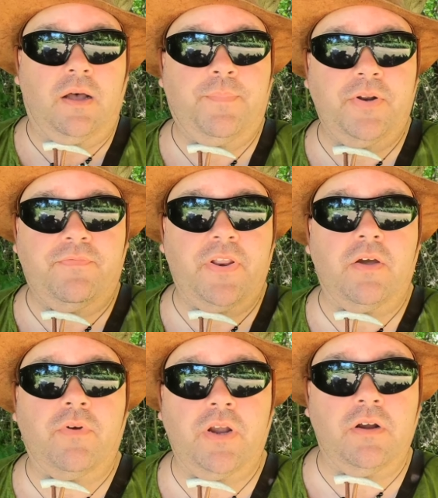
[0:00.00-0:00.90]
I'll put a
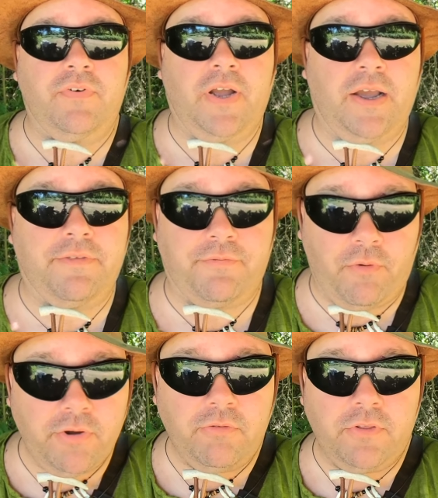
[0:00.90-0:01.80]
video here of a guy
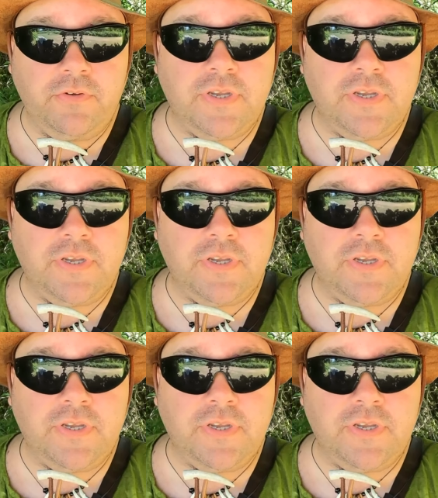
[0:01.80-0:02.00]
throwing one of those